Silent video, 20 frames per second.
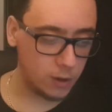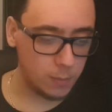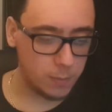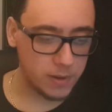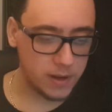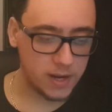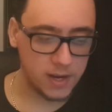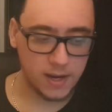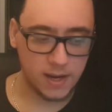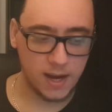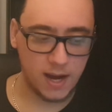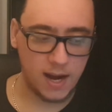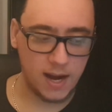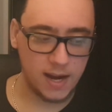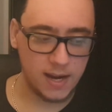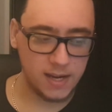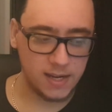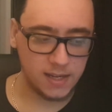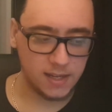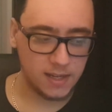will be.
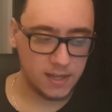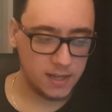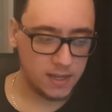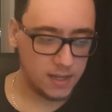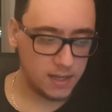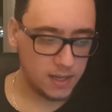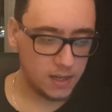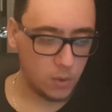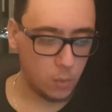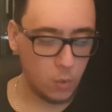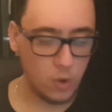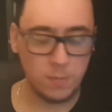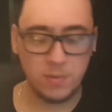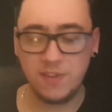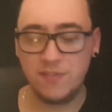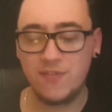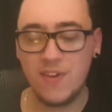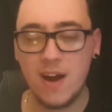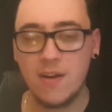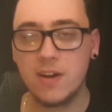I
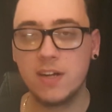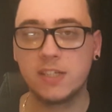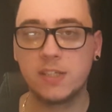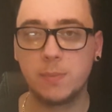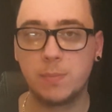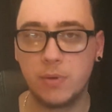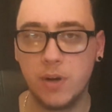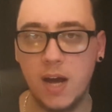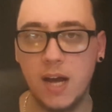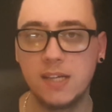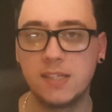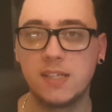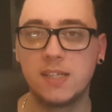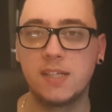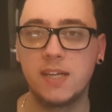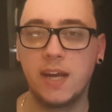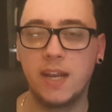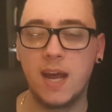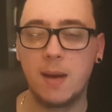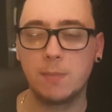would be very surprised
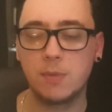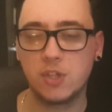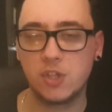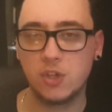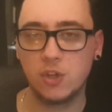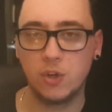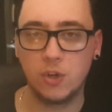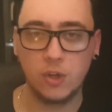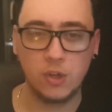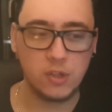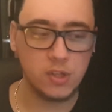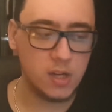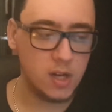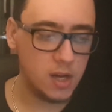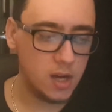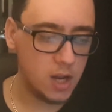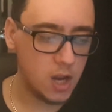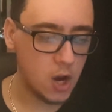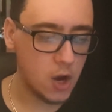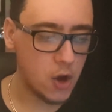to see an episode
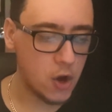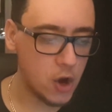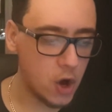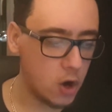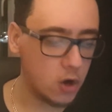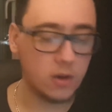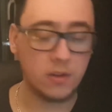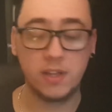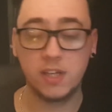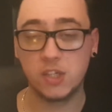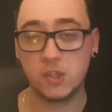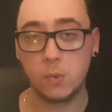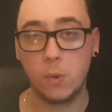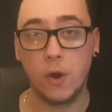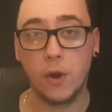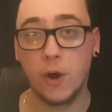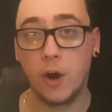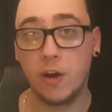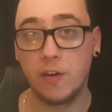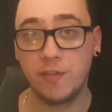knock this
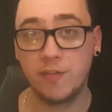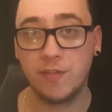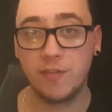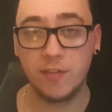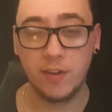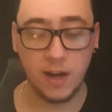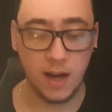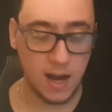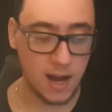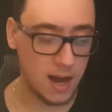one off.